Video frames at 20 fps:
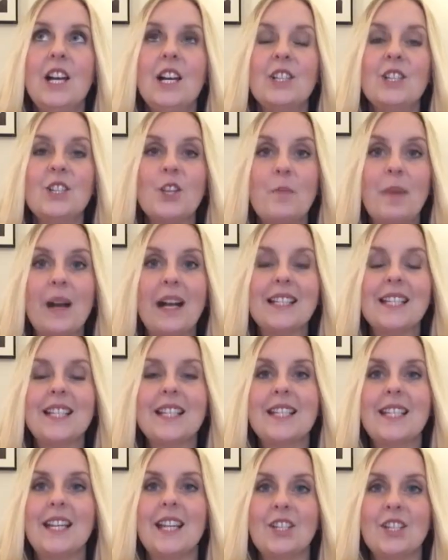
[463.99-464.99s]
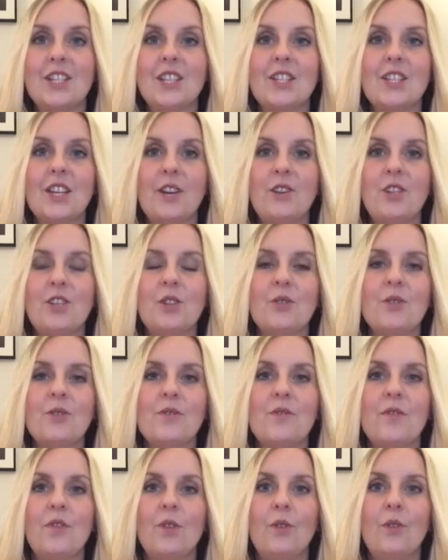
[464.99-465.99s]
So back to the stitching
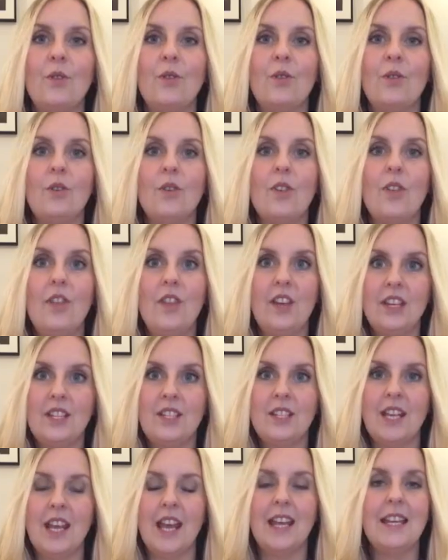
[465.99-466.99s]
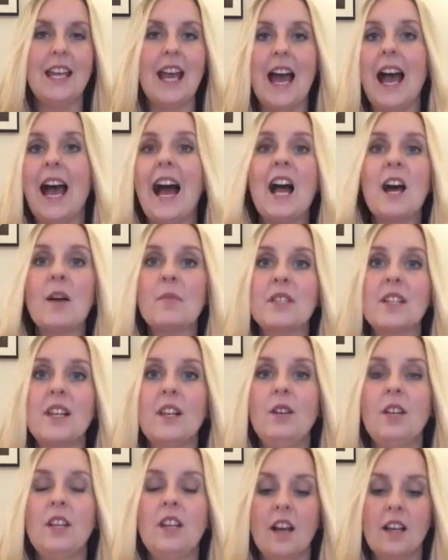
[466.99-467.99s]
socials for this year. Yeah,
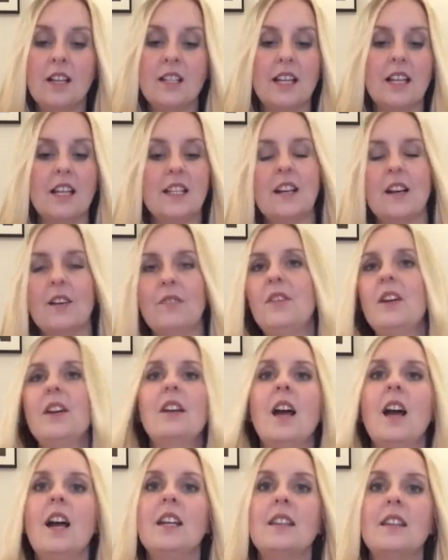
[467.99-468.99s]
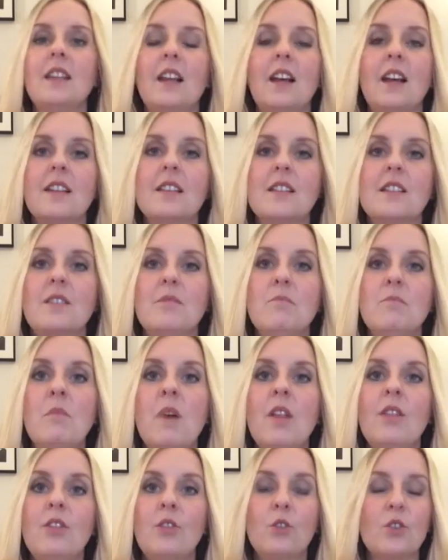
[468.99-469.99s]
absolutely gutted. I feel like the last
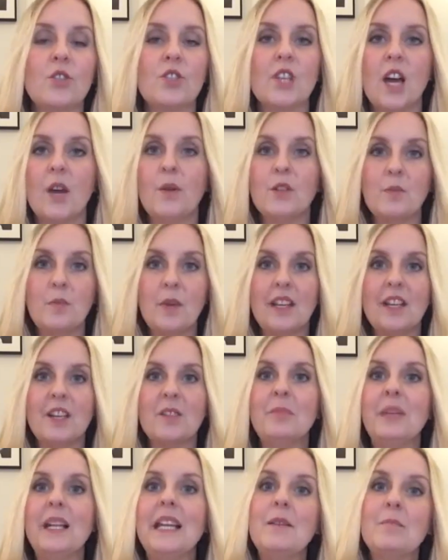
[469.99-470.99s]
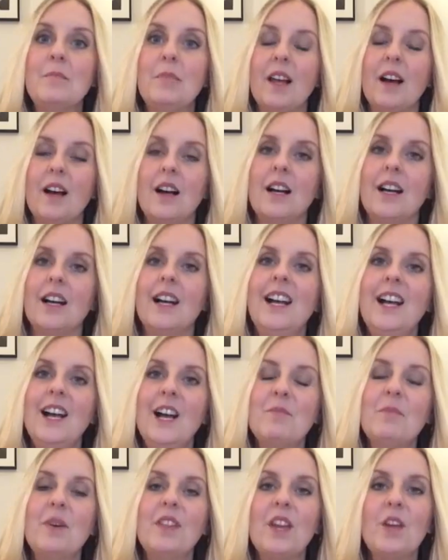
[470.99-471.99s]
month or so has been a complete blur,
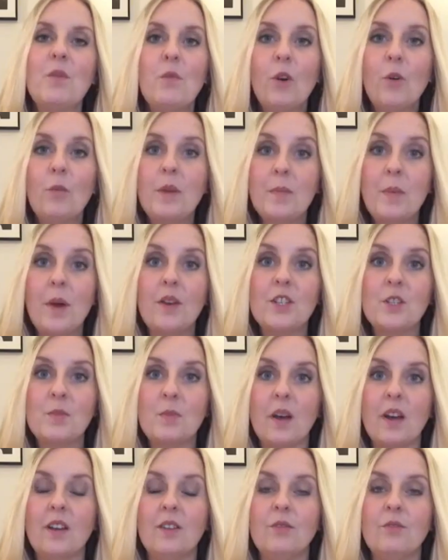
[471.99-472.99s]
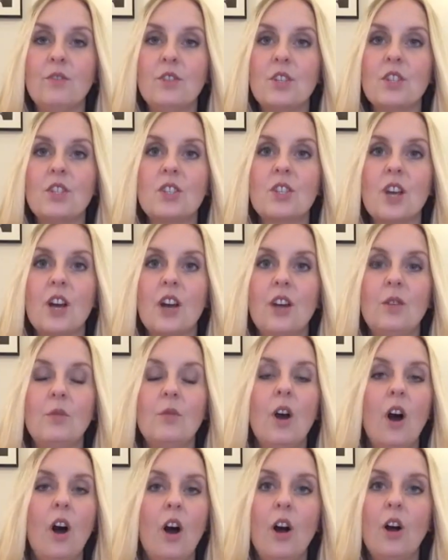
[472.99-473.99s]
but they will be postponed. So
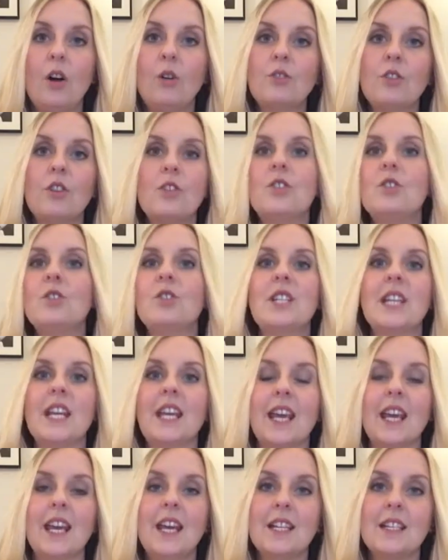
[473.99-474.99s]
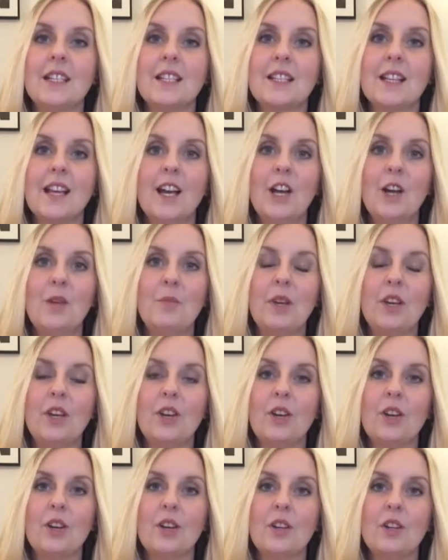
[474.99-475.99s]
hold on to your tickets
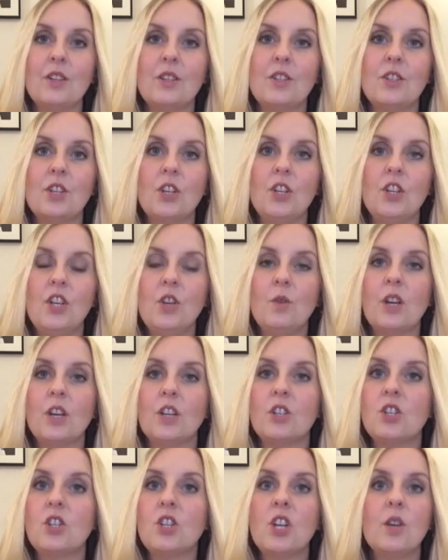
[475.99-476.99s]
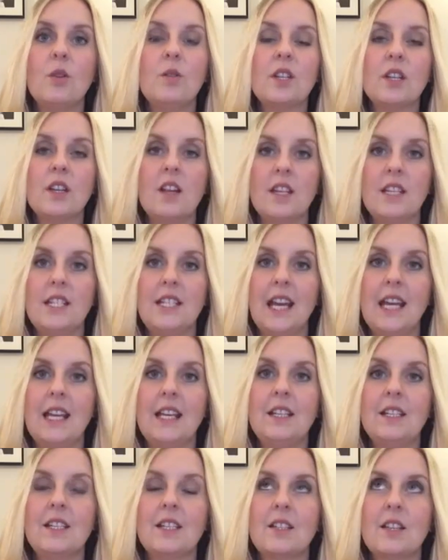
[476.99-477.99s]
because you can choose another
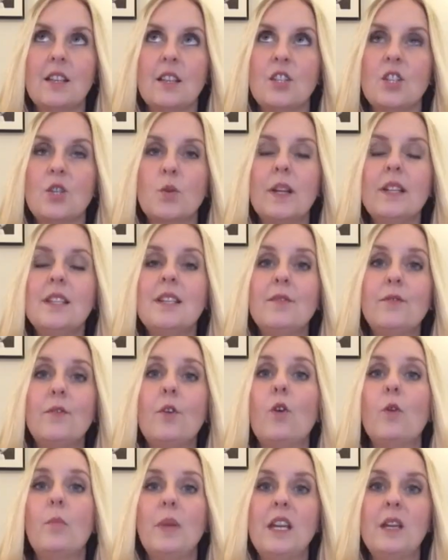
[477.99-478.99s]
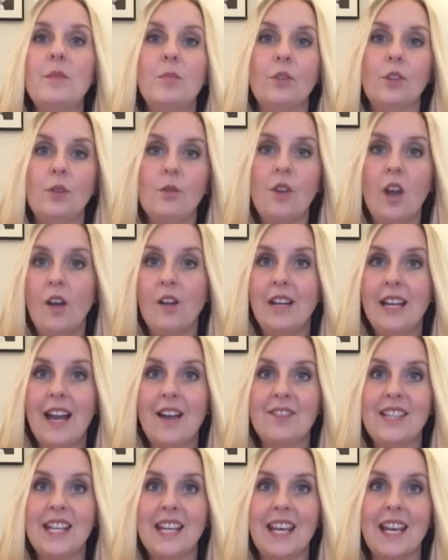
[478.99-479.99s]
date. So there's 24 people who currently
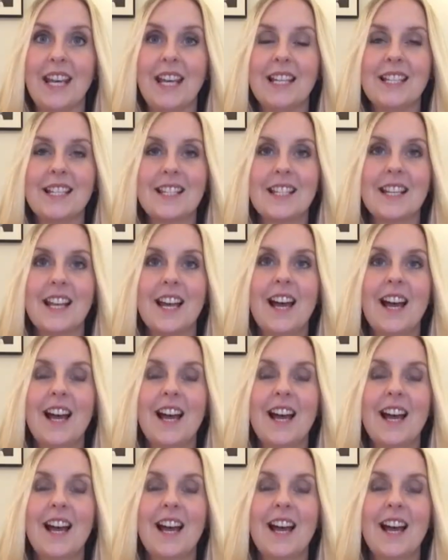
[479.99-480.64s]
have tickets